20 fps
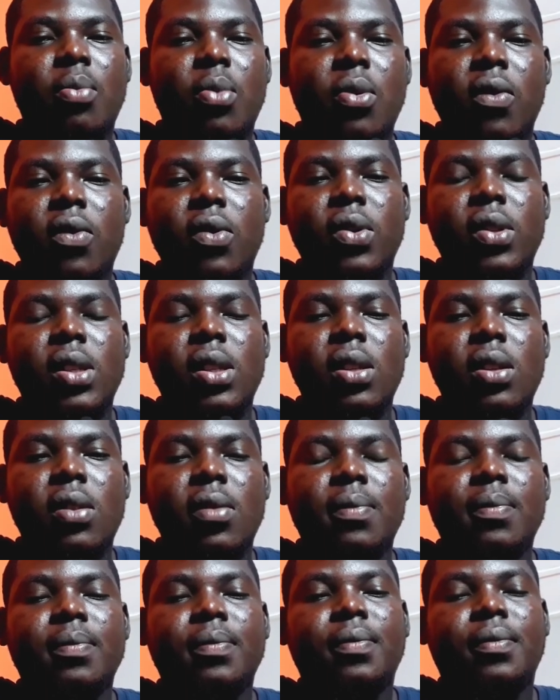previously
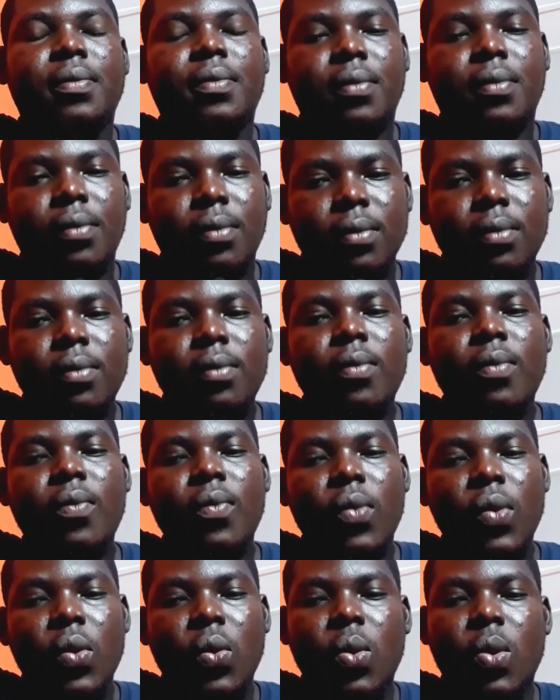
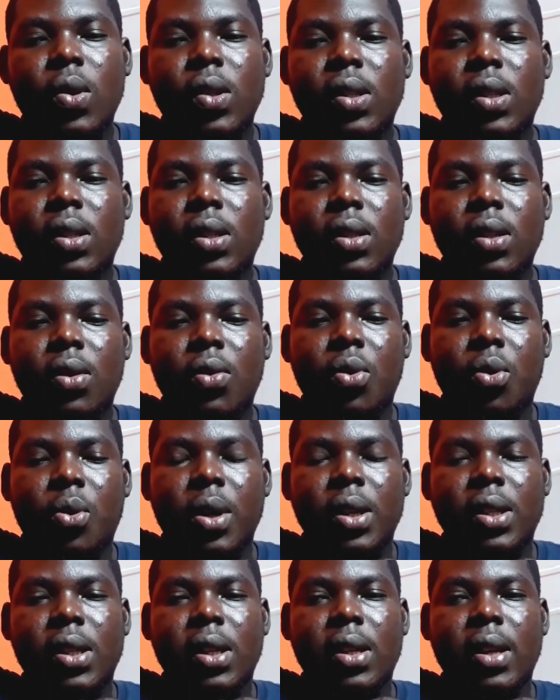was
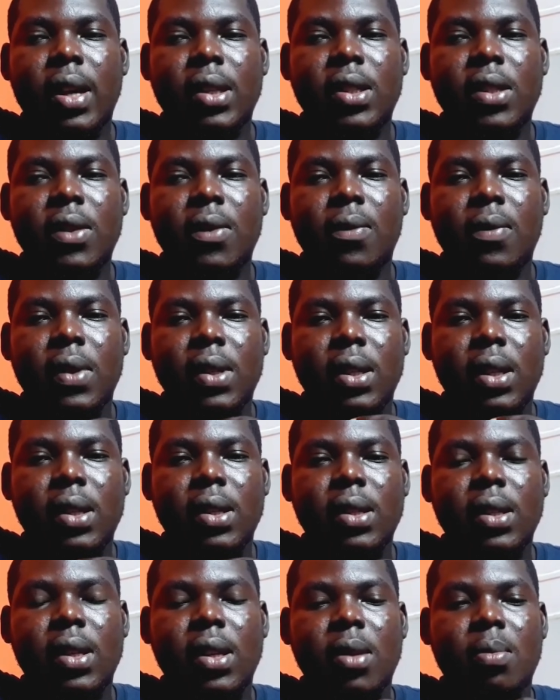requesting that she
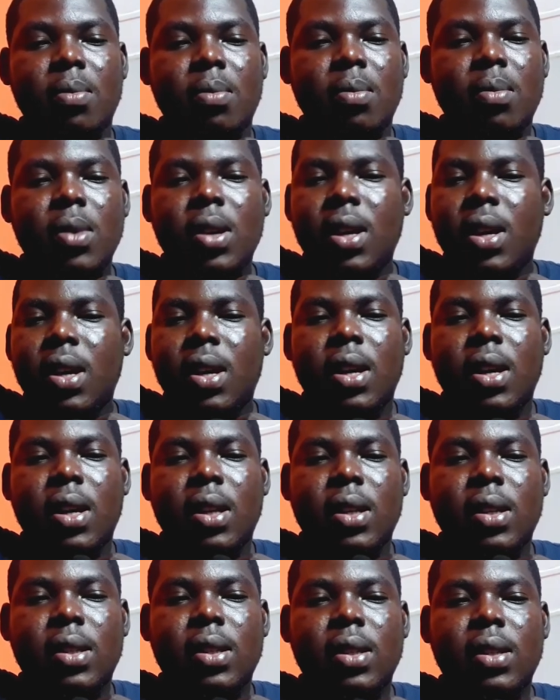visits him in
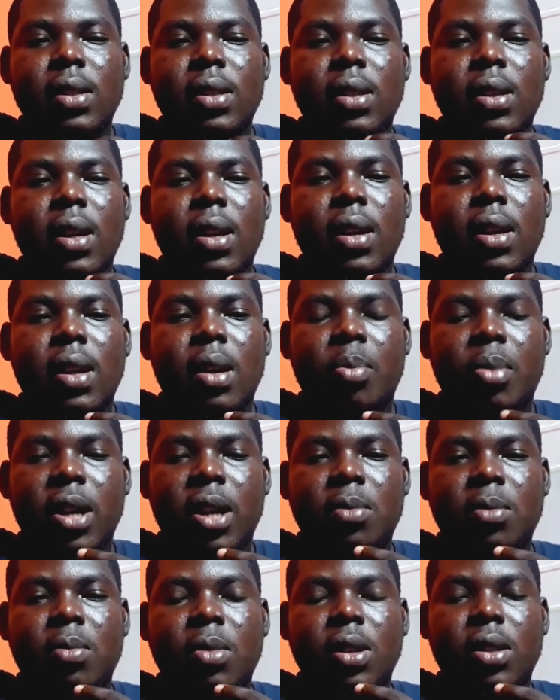his
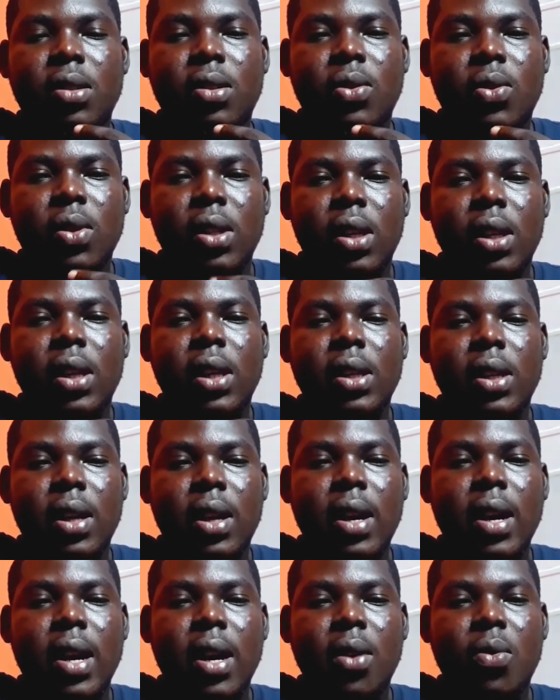apartment. The
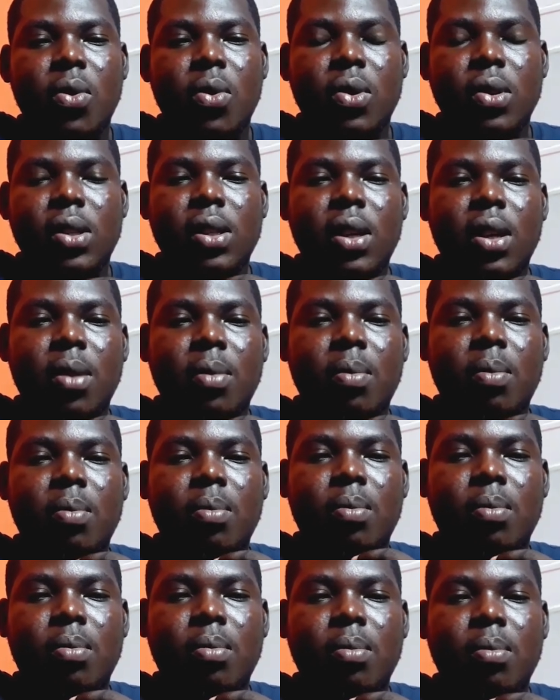guy was
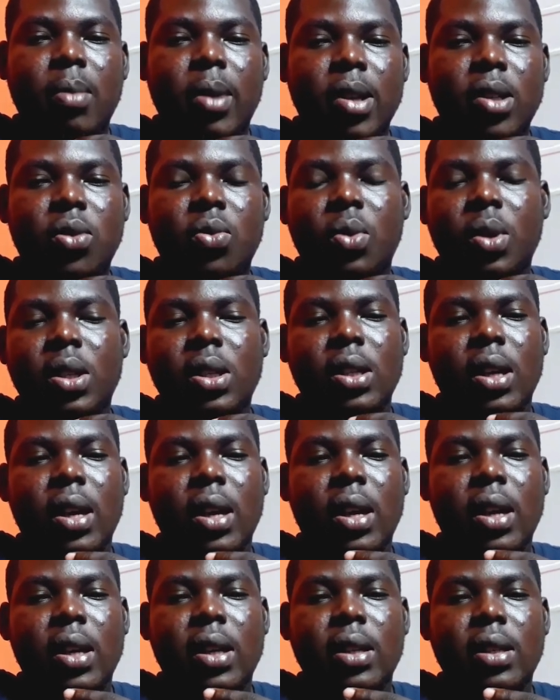much richer
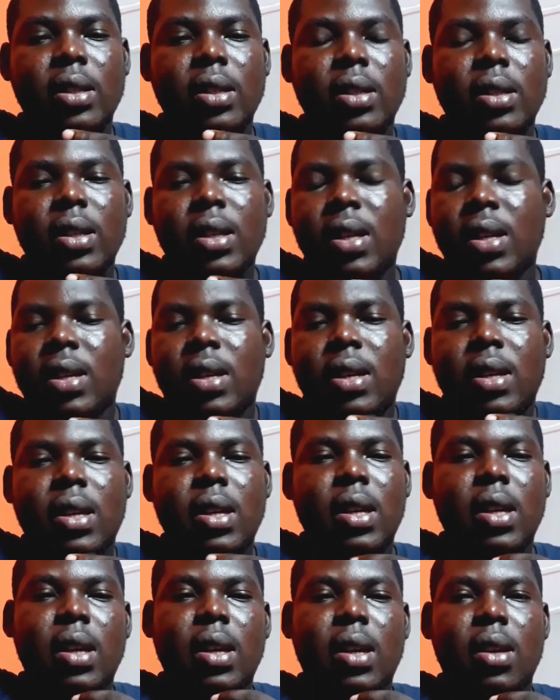and
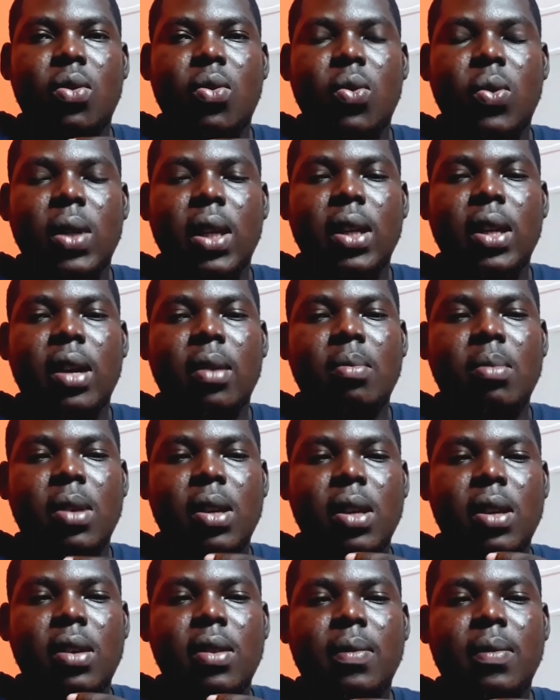older than me.